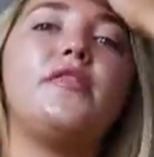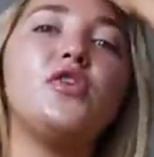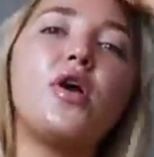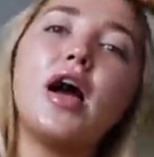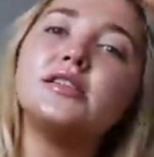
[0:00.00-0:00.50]
giving
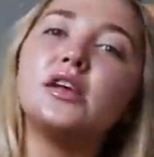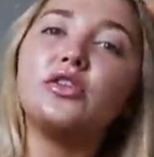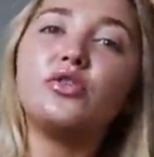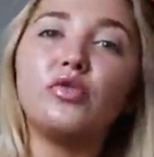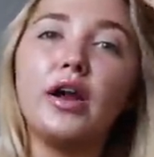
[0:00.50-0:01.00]
you guys a
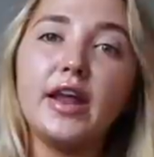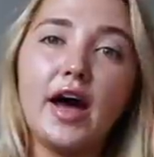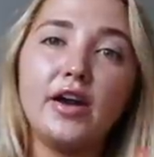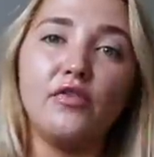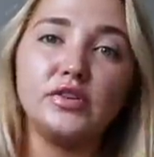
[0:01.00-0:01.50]
little
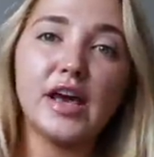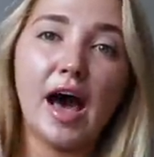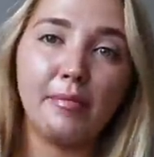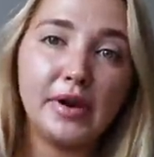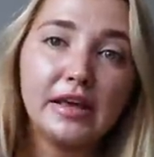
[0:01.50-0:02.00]
rundown of what's
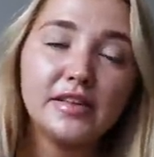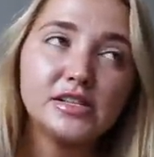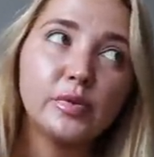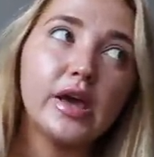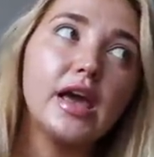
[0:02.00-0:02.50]
happening
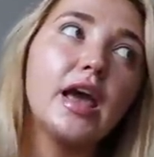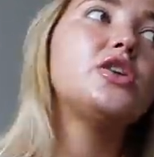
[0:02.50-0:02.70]
this week.